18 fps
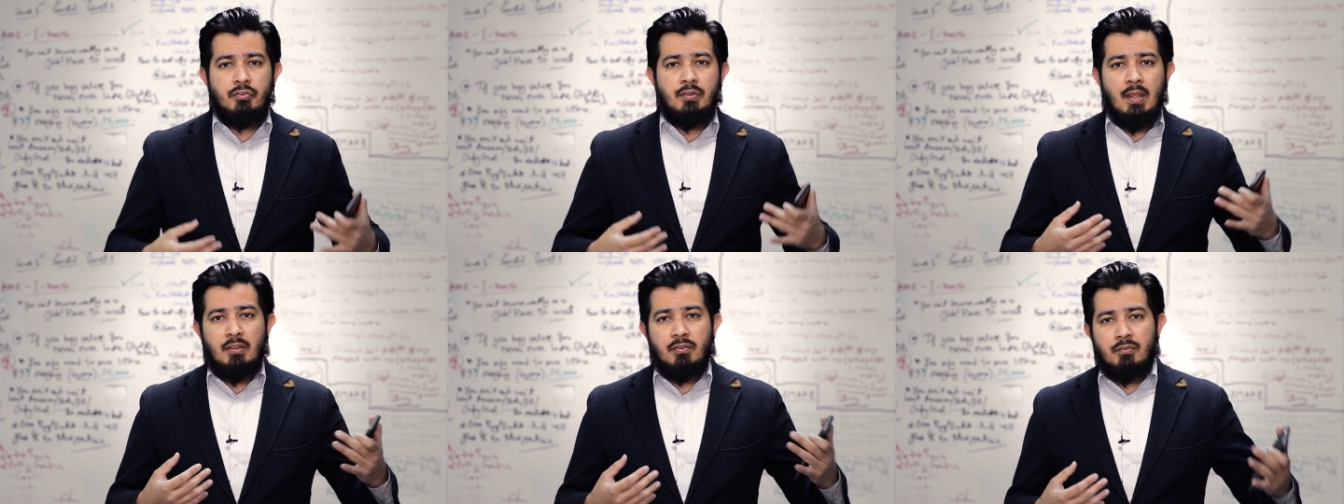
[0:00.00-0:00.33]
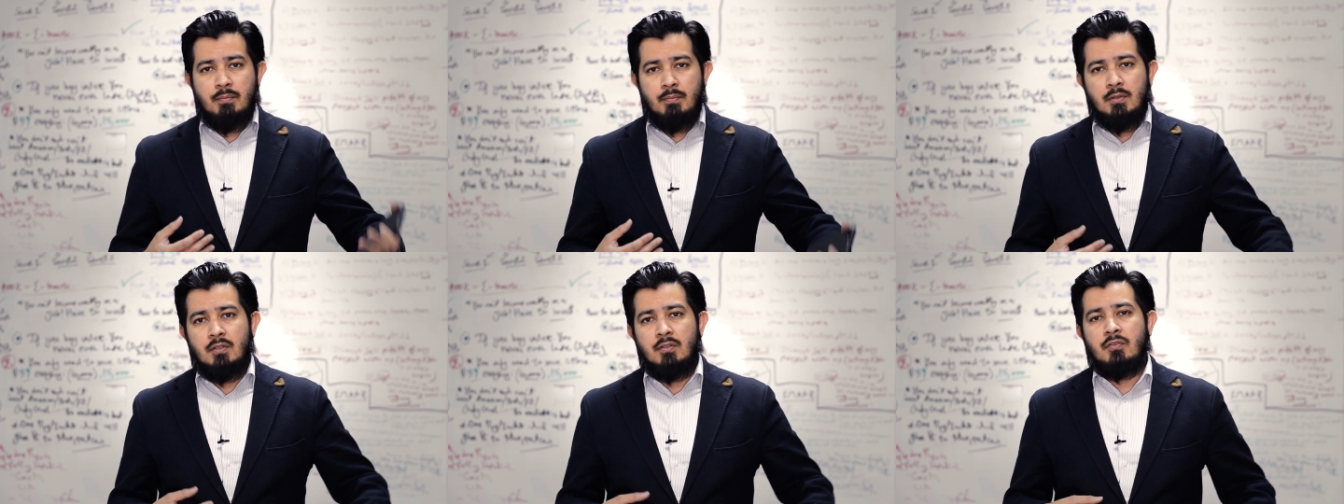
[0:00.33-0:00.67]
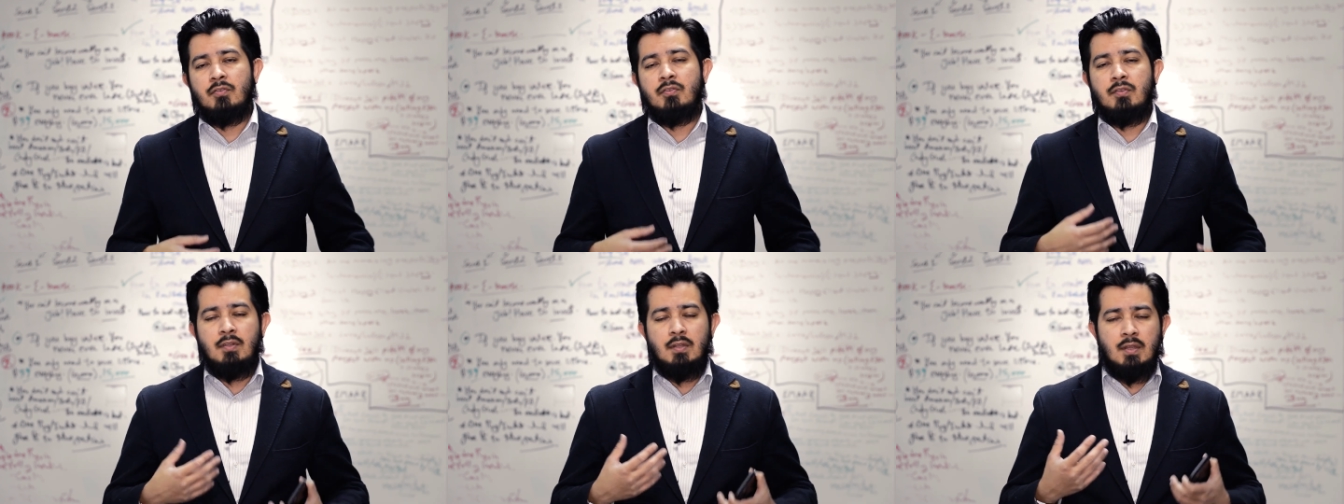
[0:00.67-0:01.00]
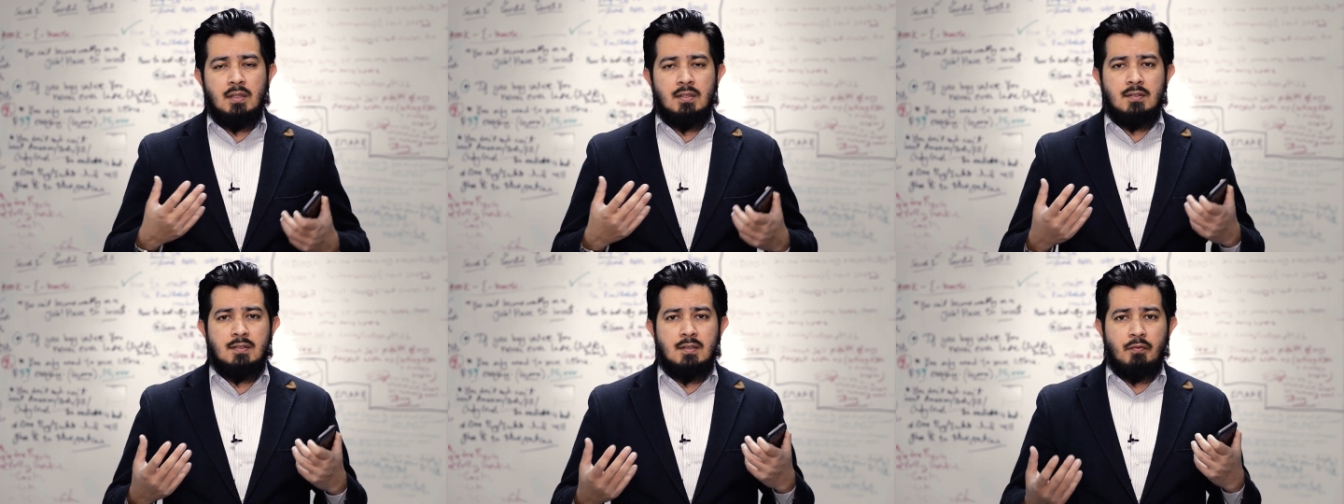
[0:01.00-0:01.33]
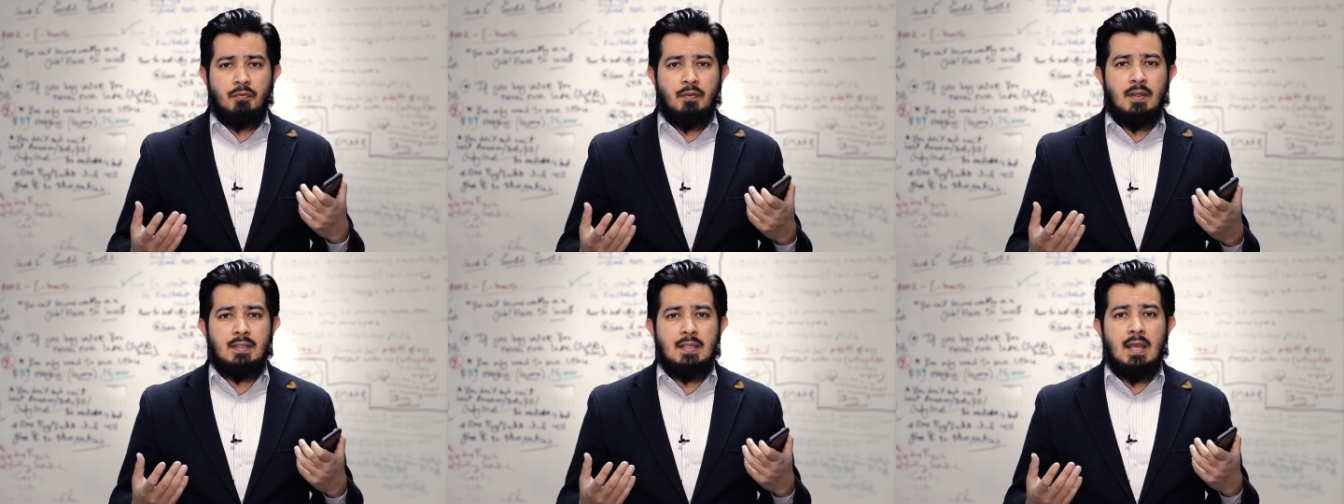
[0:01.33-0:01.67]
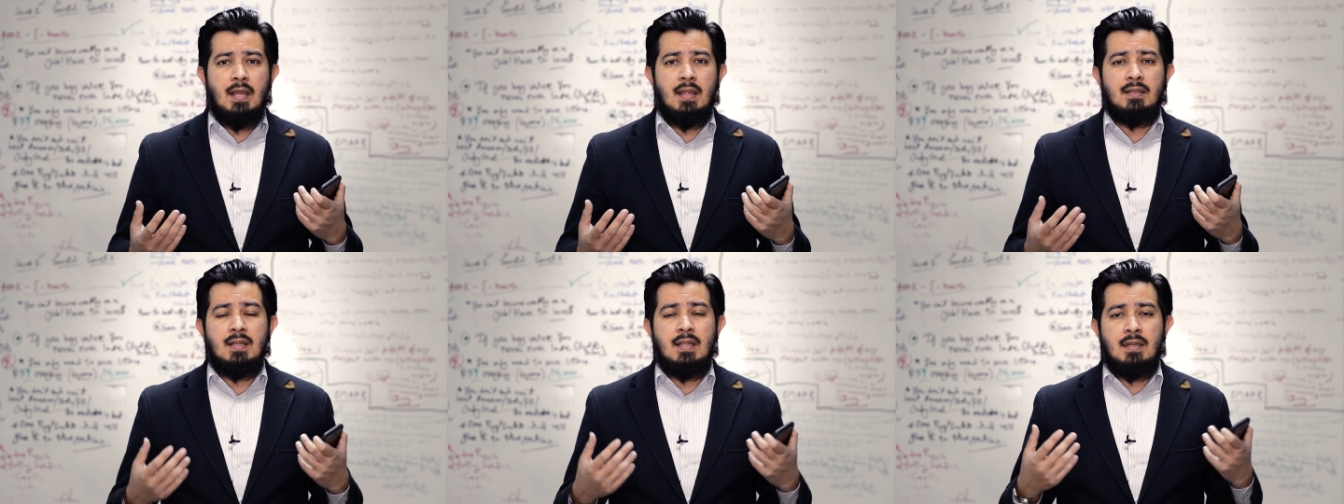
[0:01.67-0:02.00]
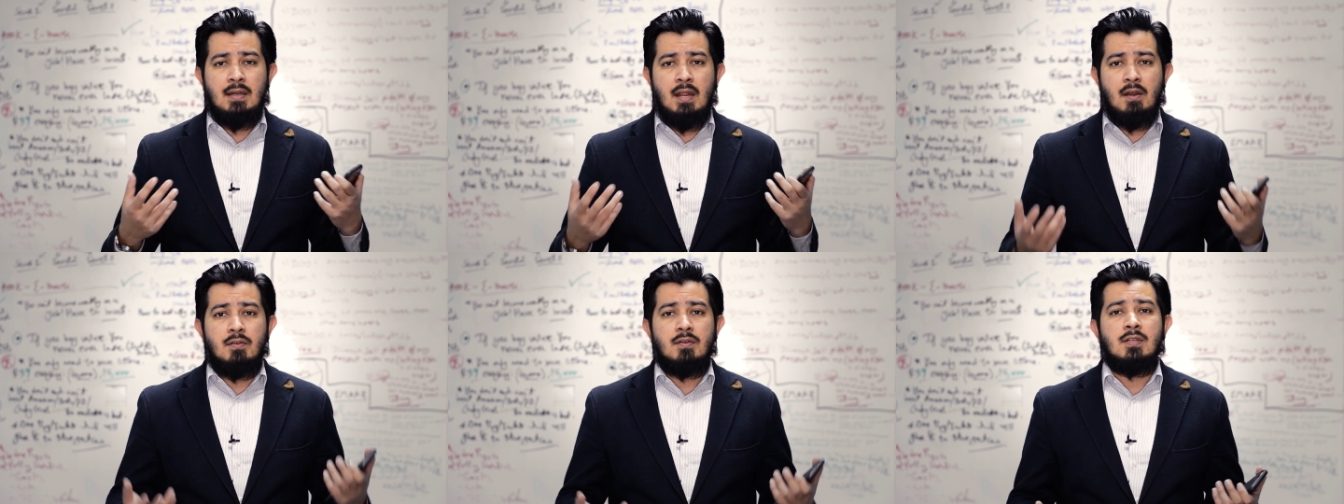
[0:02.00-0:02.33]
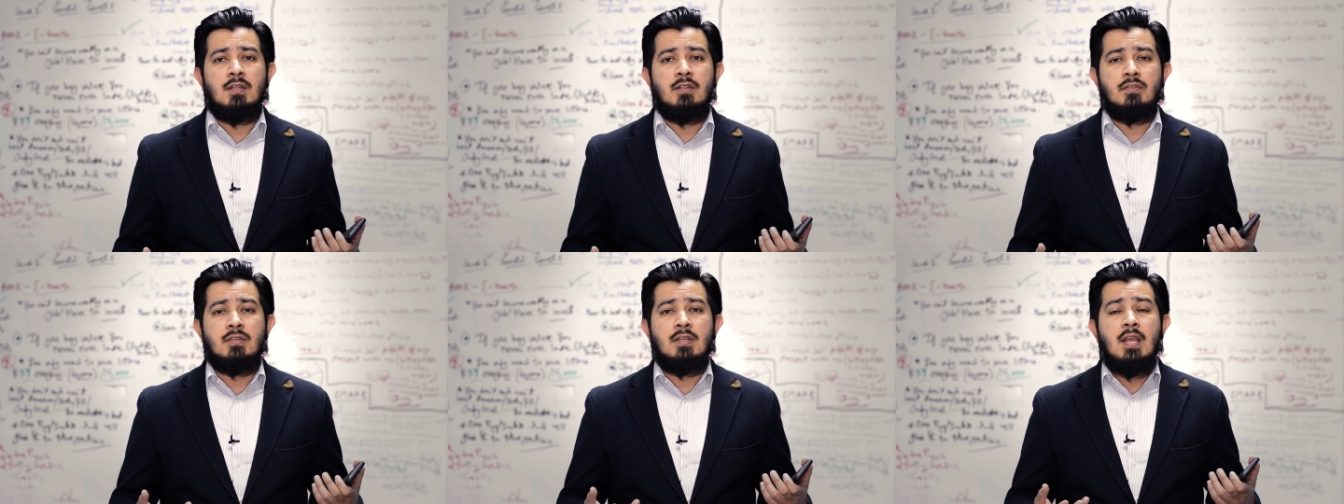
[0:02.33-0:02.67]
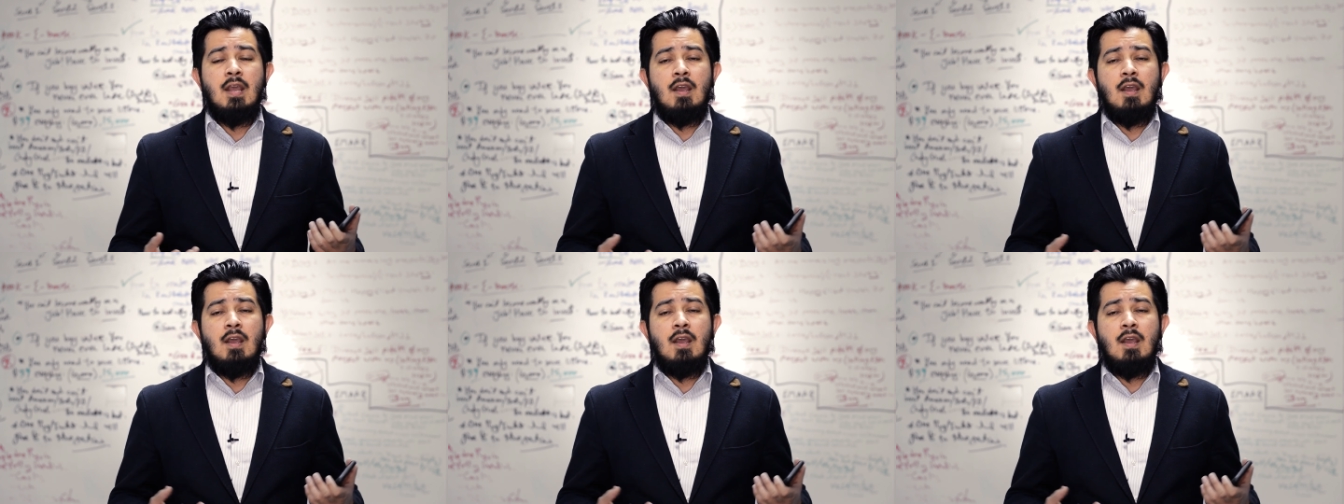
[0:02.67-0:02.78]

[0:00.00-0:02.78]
testaments, and stuff like that, inheritance,